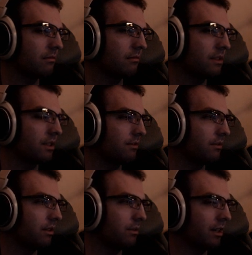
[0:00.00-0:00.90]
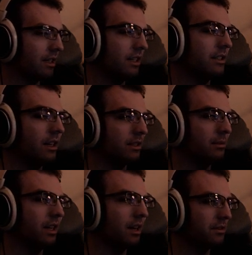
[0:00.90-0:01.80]
sitting farther away. Like these guys, I mean,
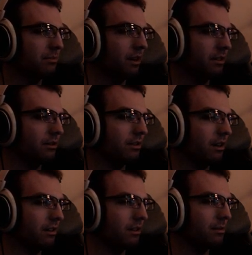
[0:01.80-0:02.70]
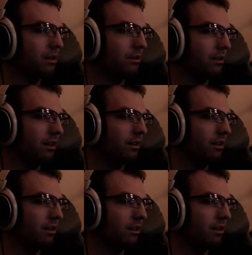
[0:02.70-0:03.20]
they have sprites. You talk to them, you know who they